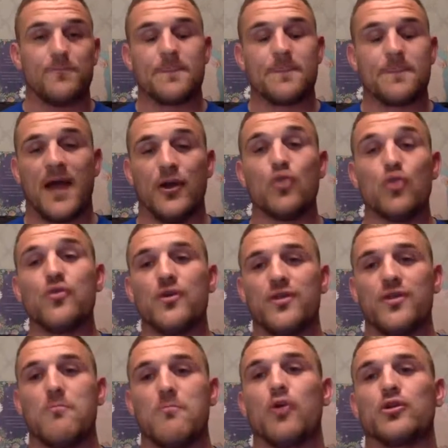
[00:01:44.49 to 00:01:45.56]
I knew that the
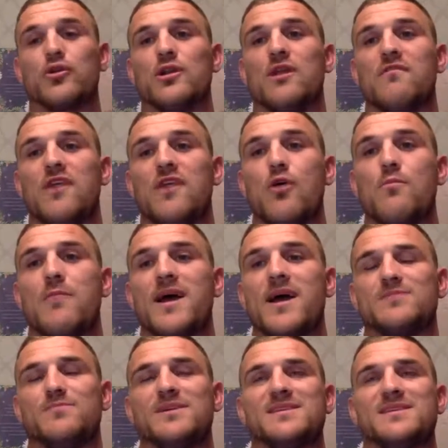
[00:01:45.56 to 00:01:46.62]
model of
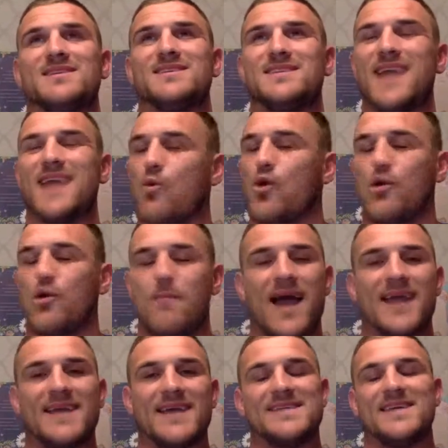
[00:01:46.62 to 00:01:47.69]
home-based business, network
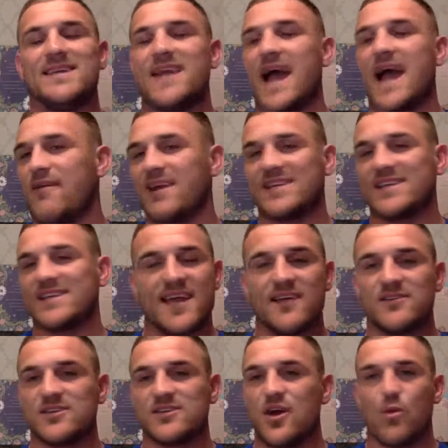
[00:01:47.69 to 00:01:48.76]
marketing, direct sales,